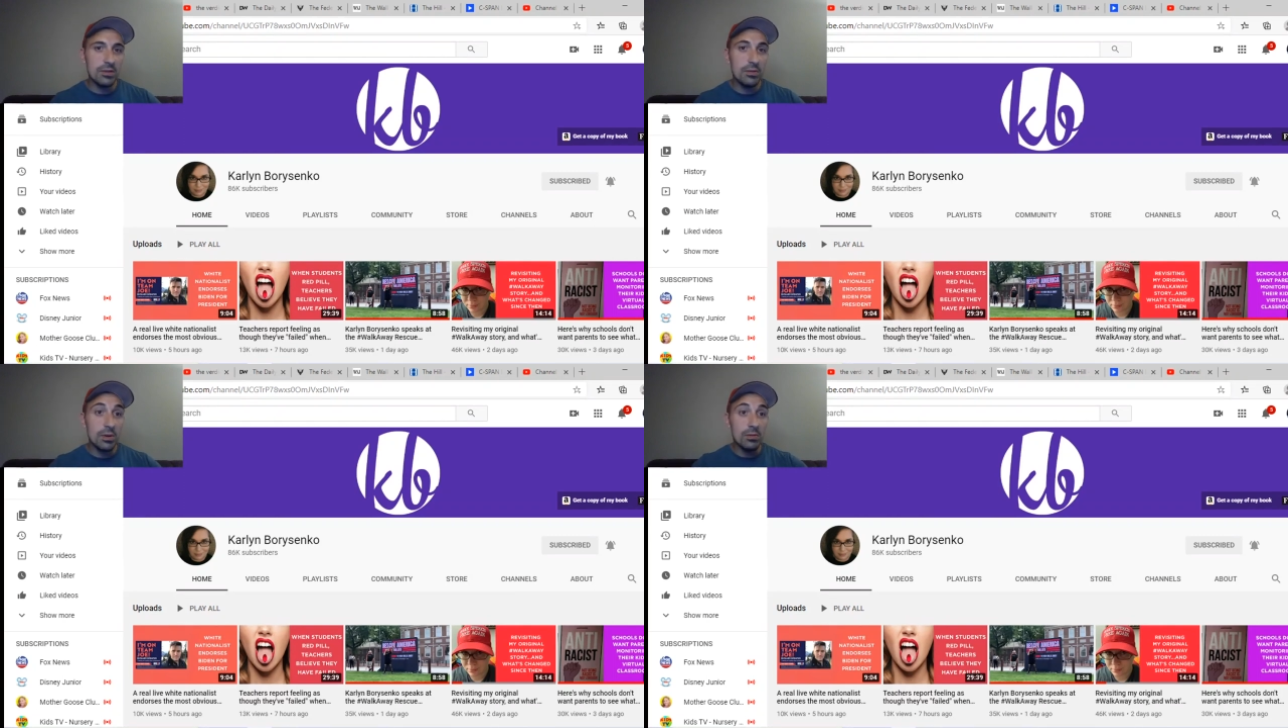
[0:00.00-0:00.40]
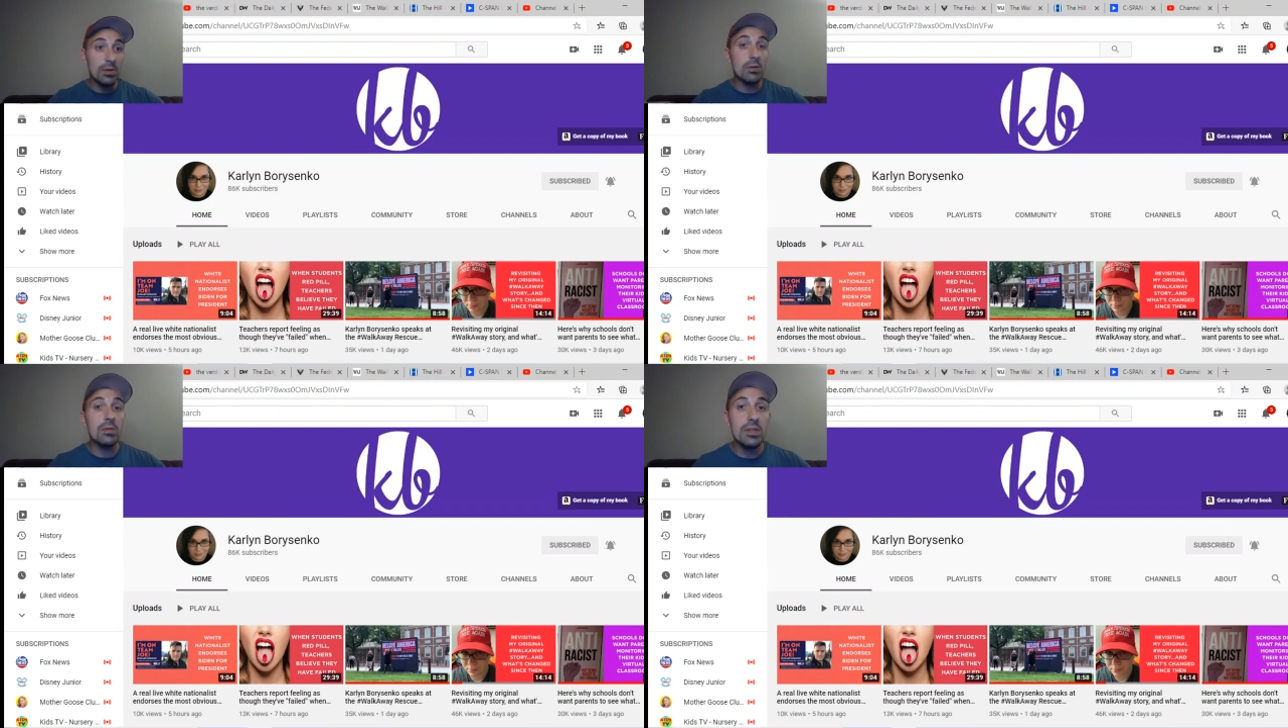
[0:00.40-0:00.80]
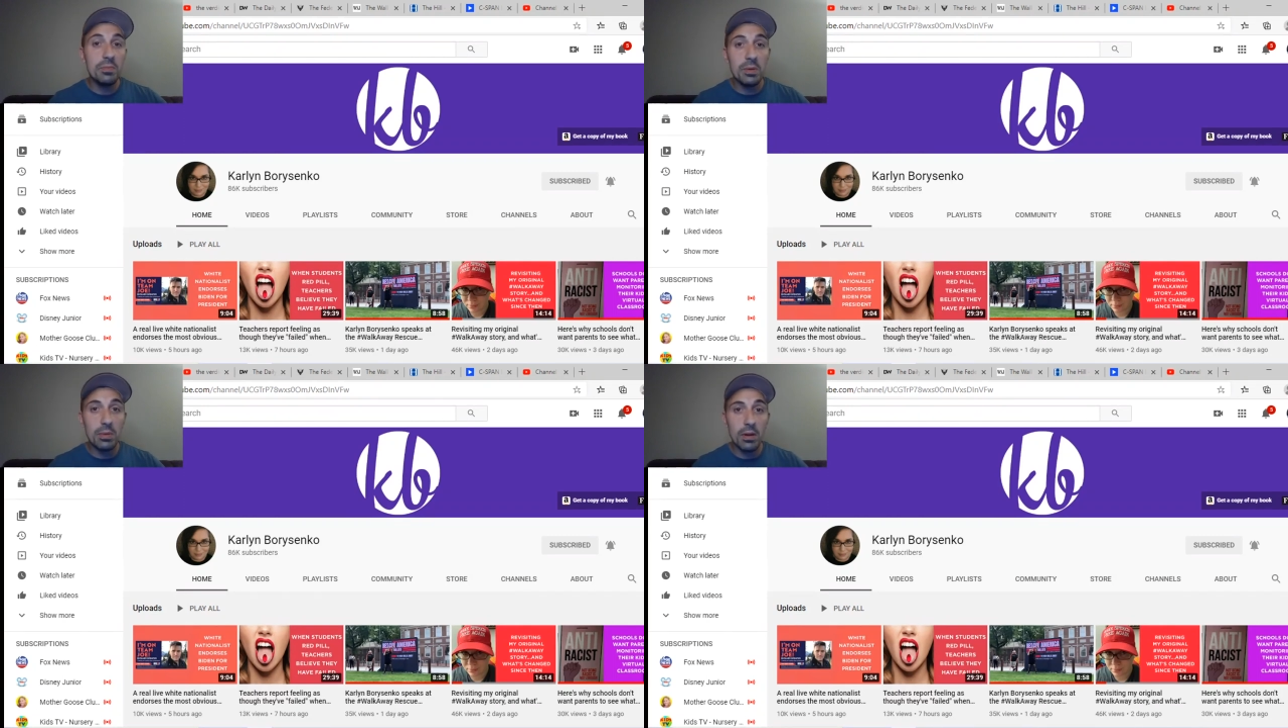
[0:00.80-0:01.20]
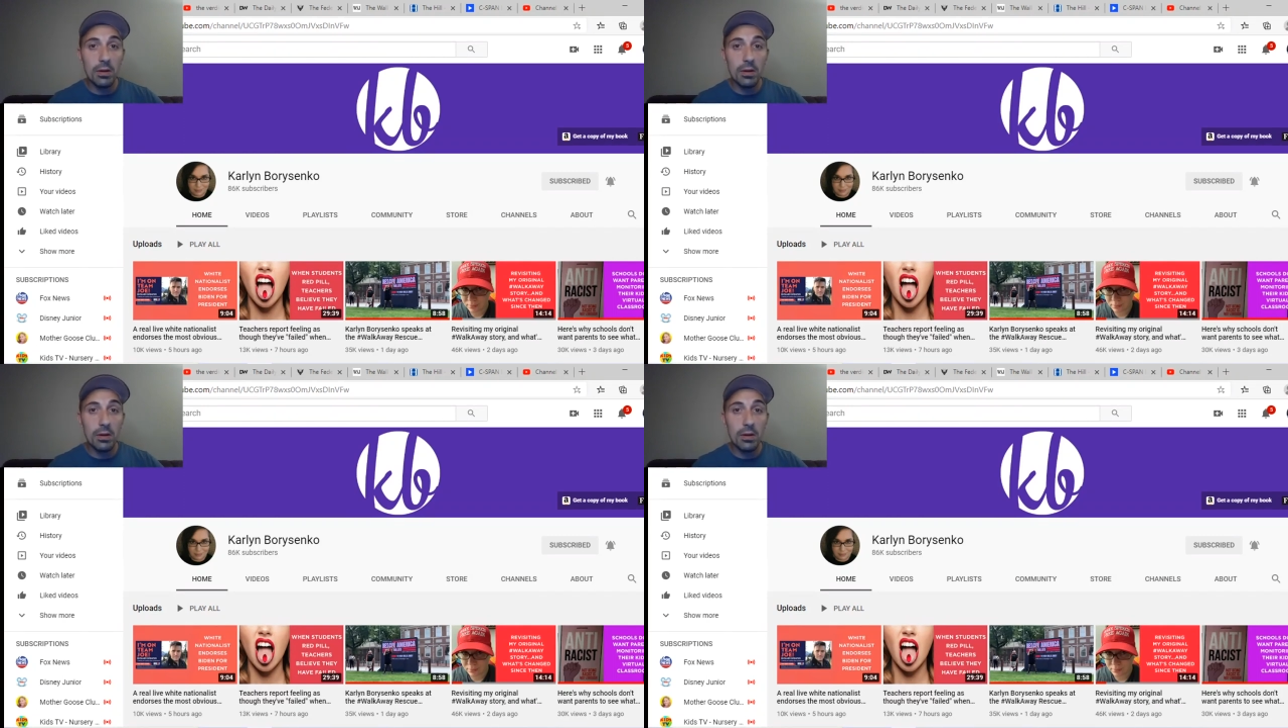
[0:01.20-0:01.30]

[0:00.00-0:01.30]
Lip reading: you don't know who these people